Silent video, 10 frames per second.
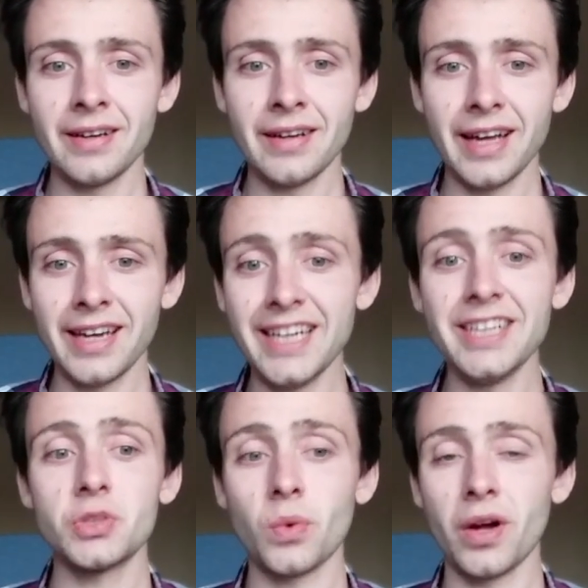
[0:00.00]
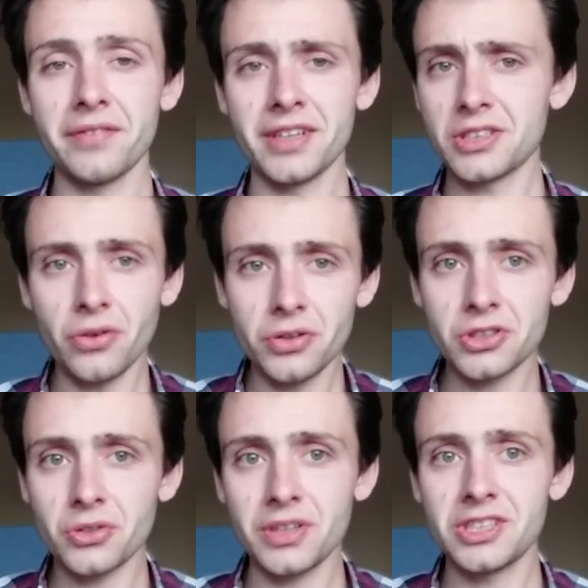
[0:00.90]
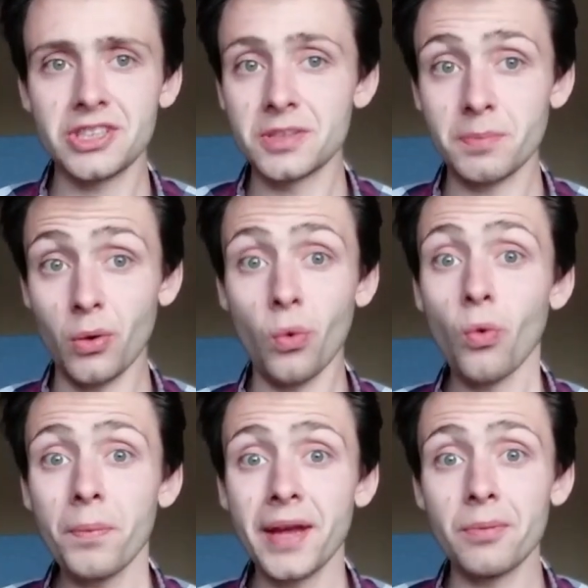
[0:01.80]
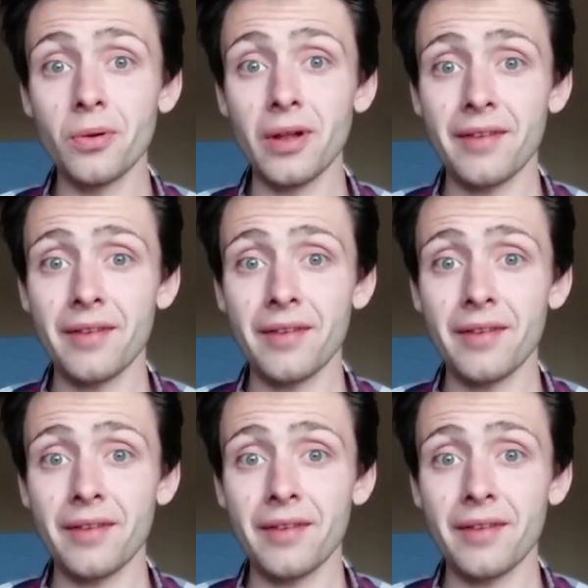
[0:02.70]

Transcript: And each one of us, not just Christians, but all people,